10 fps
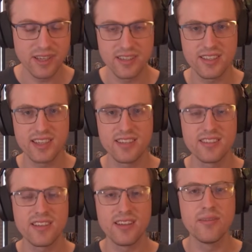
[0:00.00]
because yeah,
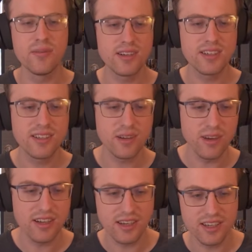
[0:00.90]
that's one
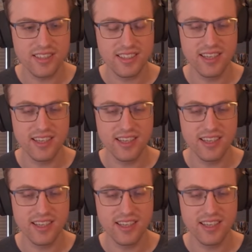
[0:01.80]
card,